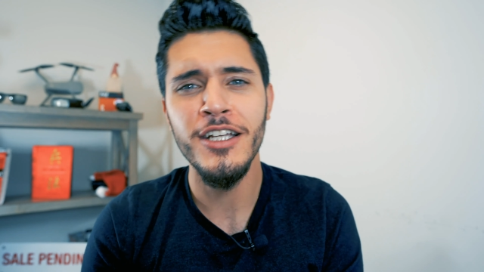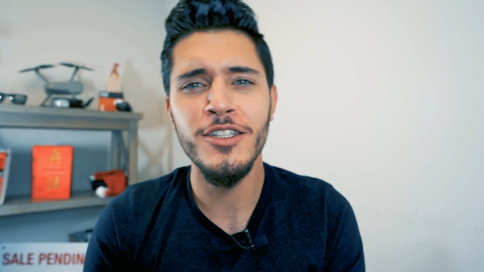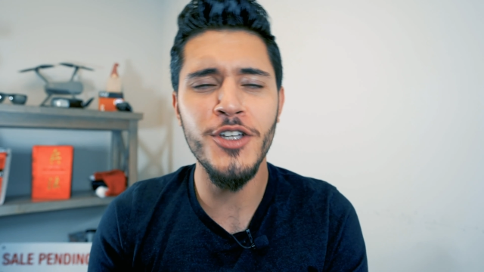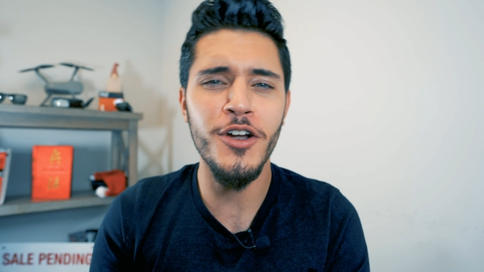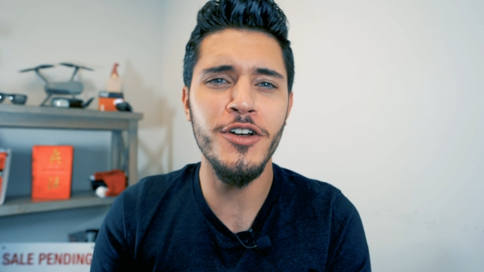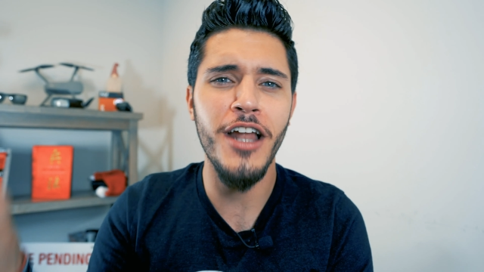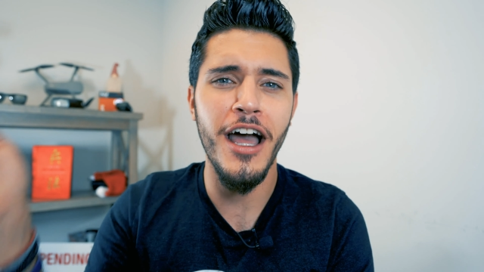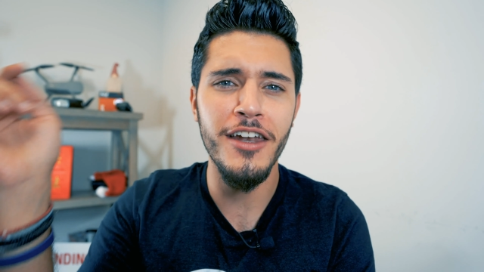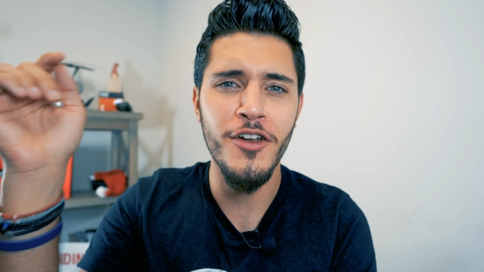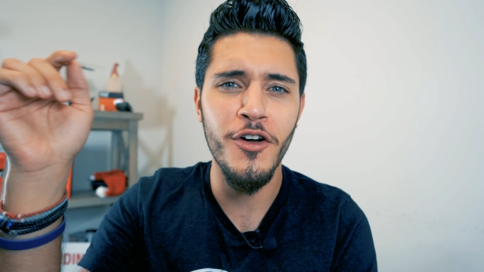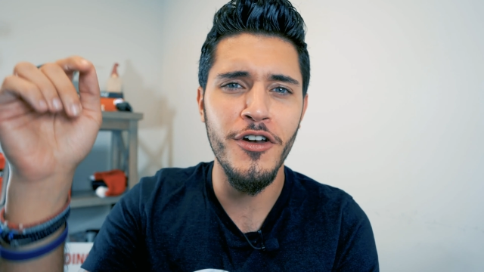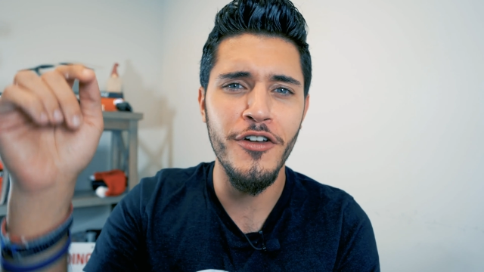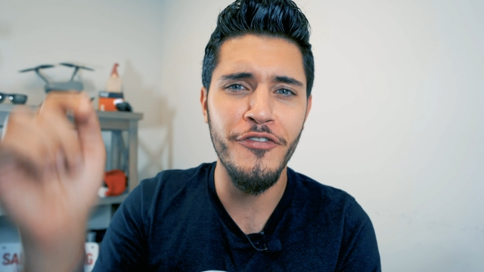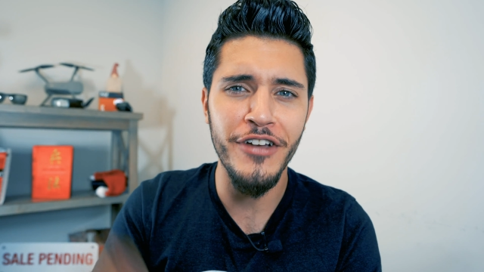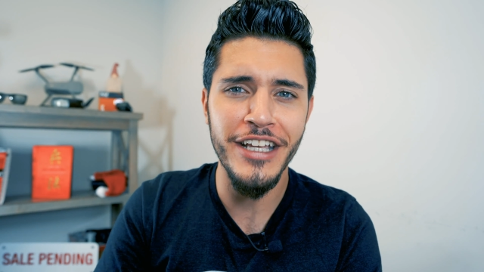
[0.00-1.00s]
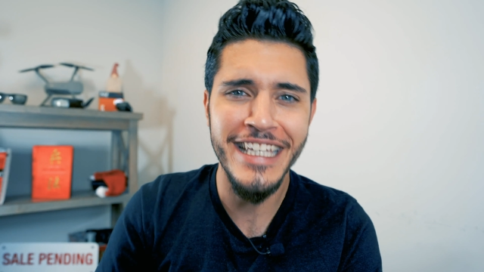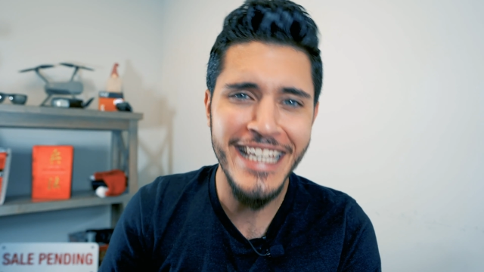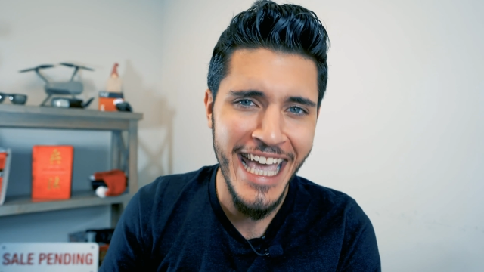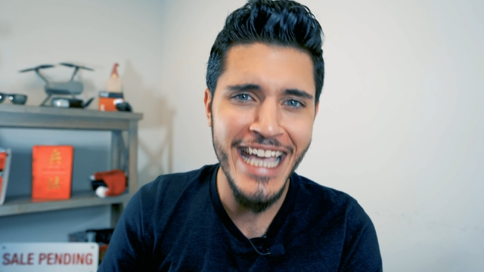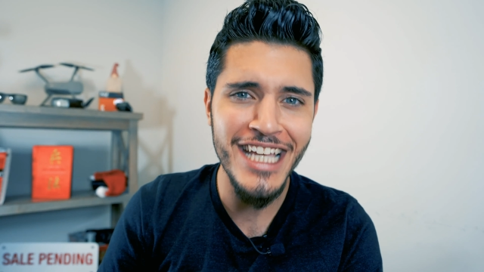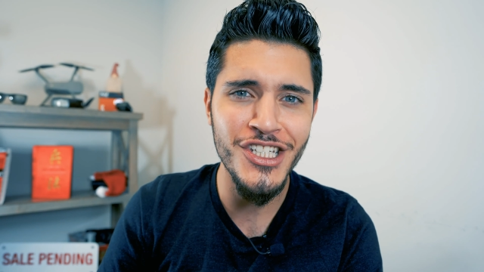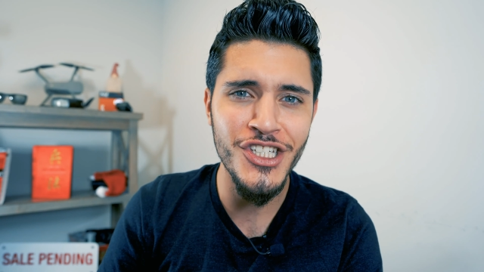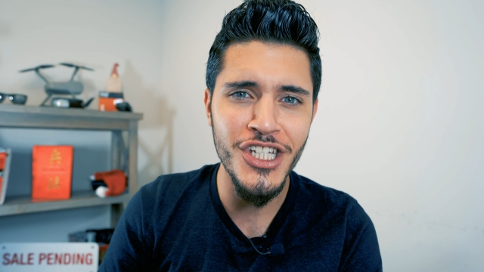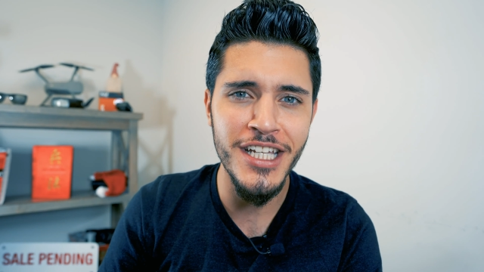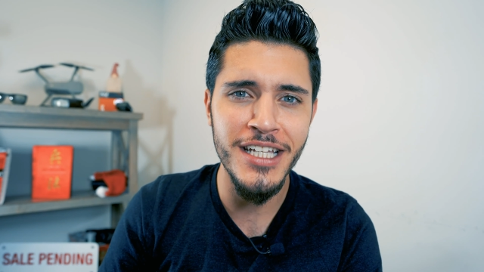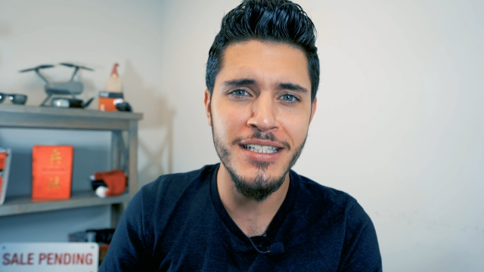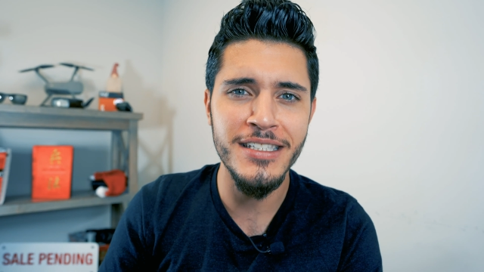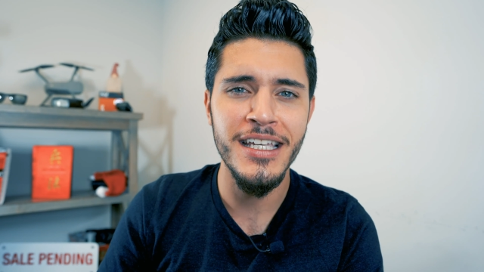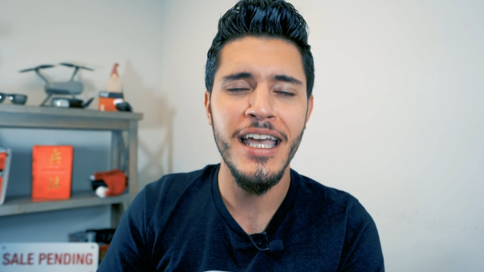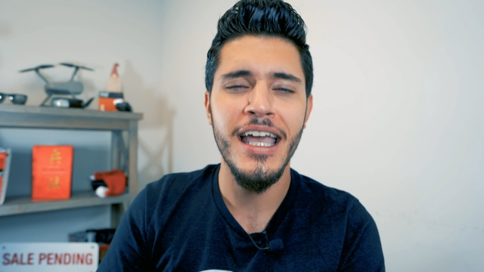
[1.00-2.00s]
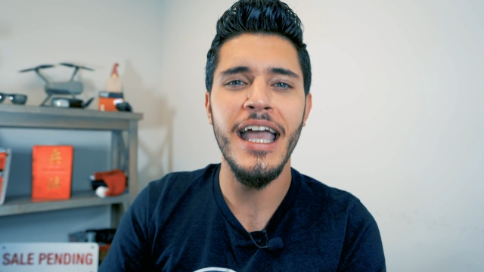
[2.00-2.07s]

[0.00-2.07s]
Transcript: turn on notifications,